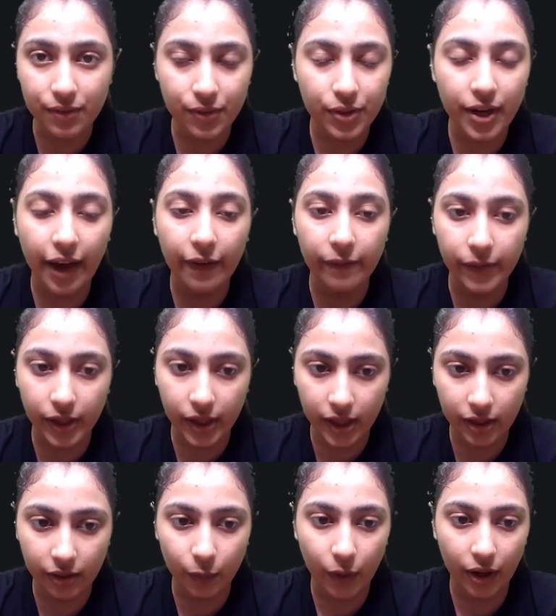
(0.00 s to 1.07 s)
for
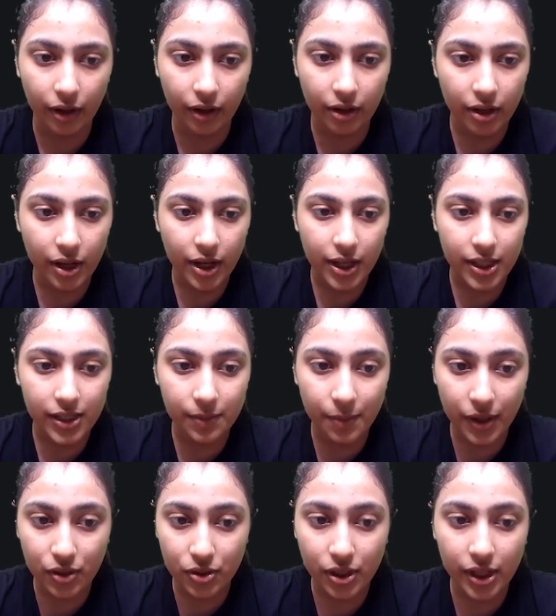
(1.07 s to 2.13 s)
everyone,
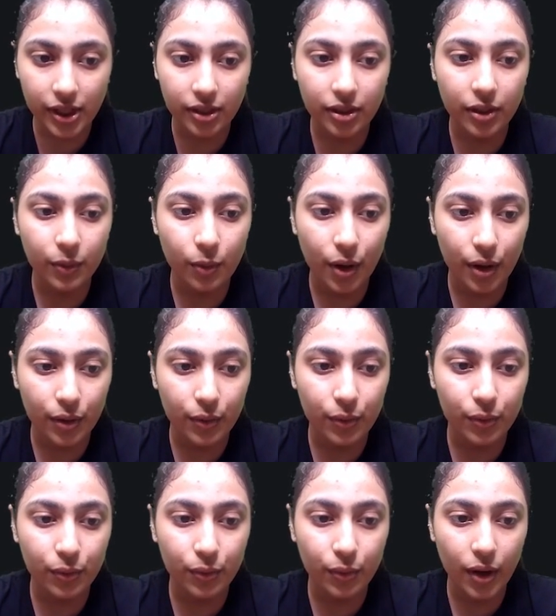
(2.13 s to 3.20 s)
especially in the one
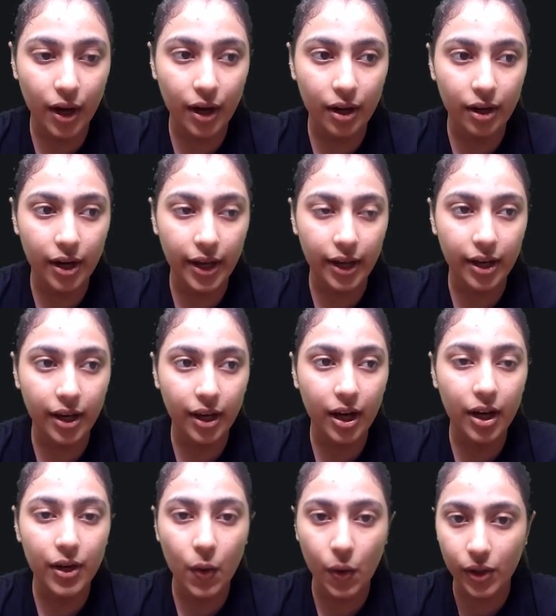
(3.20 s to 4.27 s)
who are like
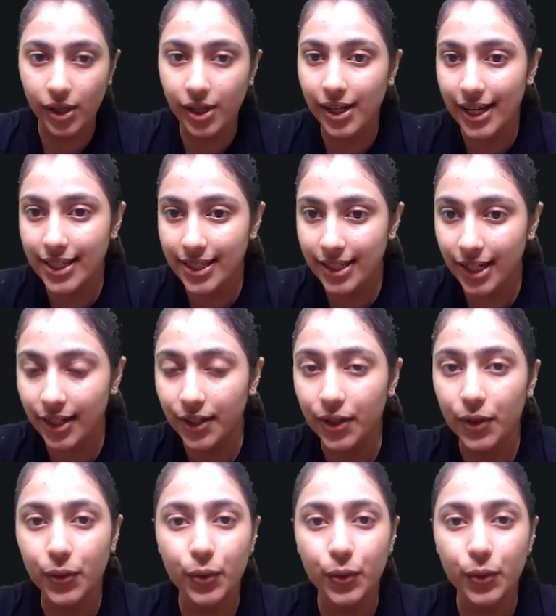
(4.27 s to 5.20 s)
unorganized sector,